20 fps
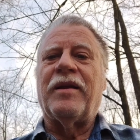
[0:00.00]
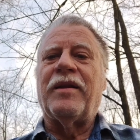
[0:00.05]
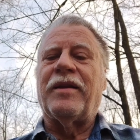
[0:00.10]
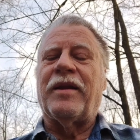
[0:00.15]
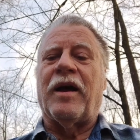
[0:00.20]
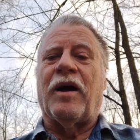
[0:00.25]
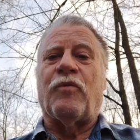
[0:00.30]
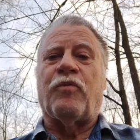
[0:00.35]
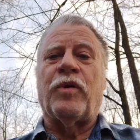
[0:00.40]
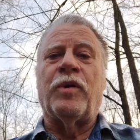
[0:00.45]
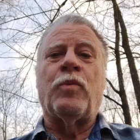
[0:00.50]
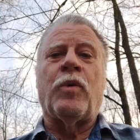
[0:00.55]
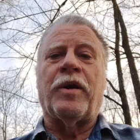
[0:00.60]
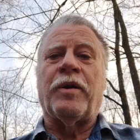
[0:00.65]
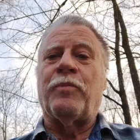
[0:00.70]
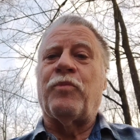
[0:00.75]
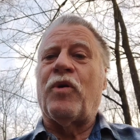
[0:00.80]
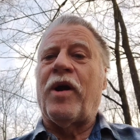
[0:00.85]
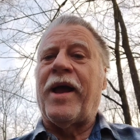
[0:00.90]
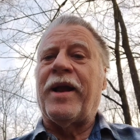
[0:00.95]
Now, if we want
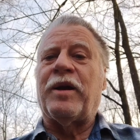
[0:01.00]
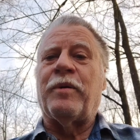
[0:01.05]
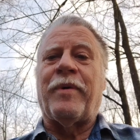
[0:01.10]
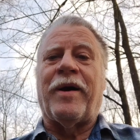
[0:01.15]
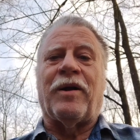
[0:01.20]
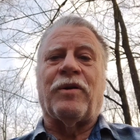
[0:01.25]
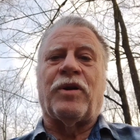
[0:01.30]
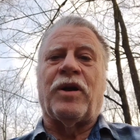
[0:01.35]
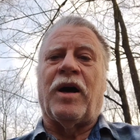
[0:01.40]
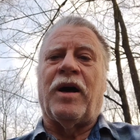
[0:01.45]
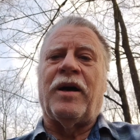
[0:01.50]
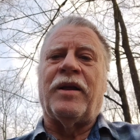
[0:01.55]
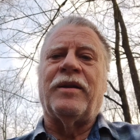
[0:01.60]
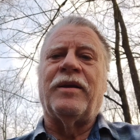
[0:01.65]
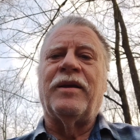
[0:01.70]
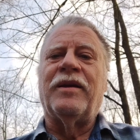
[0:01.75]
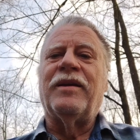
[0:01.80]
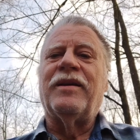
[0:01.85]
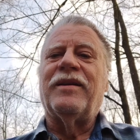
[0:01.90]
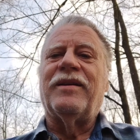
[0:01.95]
to brag about God,
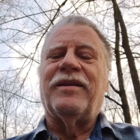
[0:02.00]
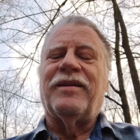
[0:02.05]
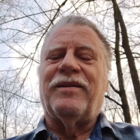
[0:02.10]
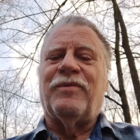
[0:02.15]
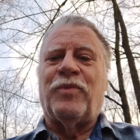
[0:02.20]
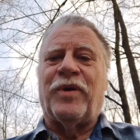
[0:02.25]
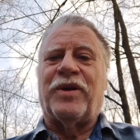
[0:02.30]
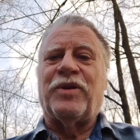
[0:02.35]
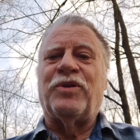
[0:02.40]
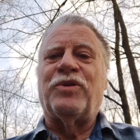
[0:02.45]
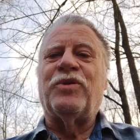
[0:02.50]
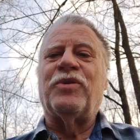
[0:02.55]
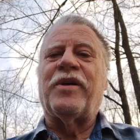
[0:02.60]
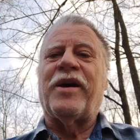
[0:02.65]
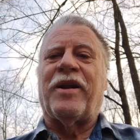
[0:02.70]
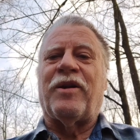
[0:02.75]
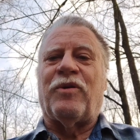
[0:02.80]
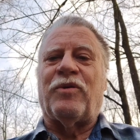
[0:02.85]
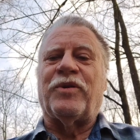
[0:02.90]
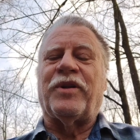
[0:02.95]
we can do
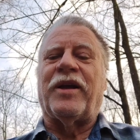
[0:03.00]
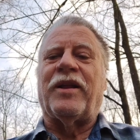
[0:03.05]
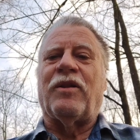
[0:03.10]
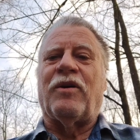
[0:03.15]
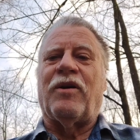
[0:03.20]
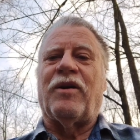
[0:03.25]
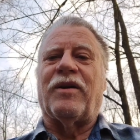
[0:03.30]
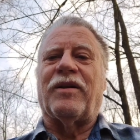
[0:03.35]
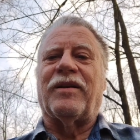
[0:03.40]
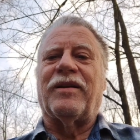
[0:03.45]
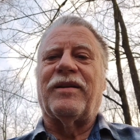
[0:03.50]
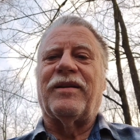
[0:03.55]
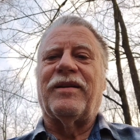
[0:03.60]
that all day long.